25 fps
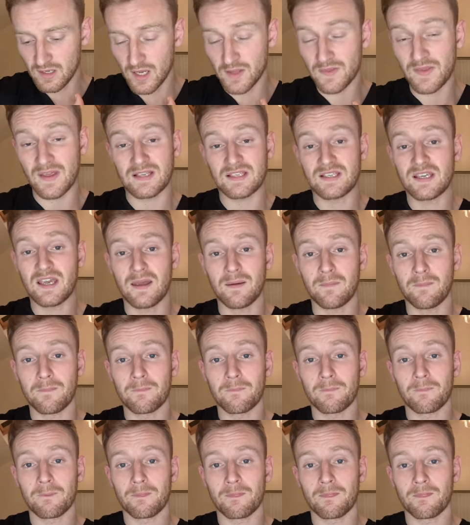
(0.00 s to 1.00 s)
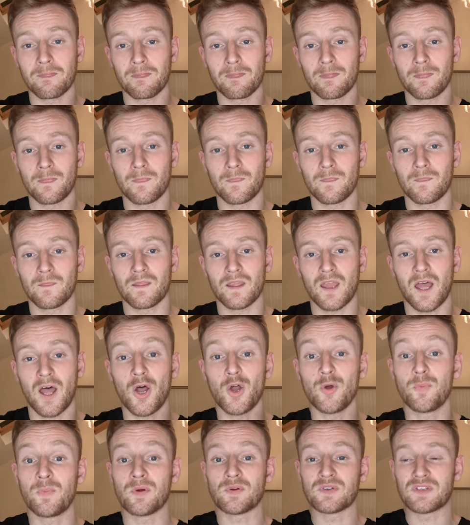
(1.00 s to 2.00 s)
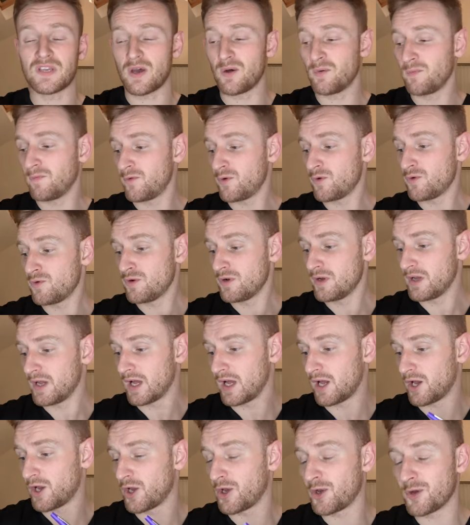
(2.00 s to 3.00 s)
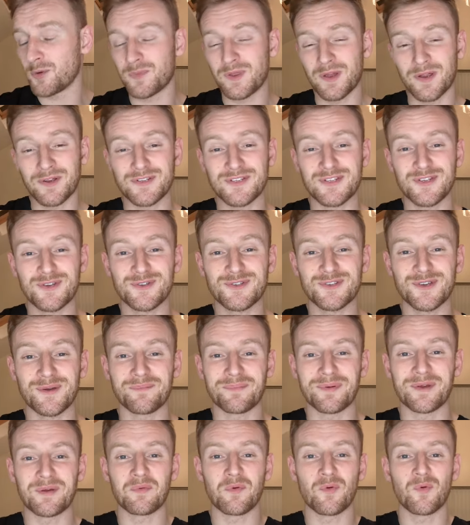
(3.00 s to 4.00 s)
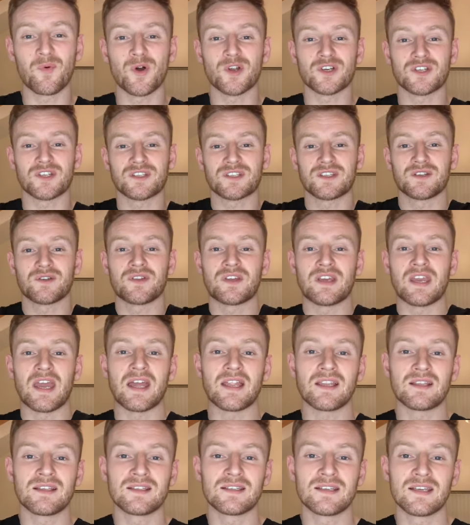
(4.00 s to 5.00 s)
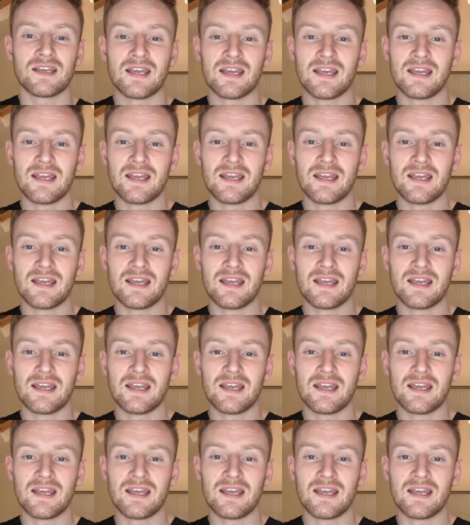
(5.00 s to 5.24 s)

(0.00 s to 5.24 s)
And that's it. I hope it was helpful. I hope there are still some people watching till the end.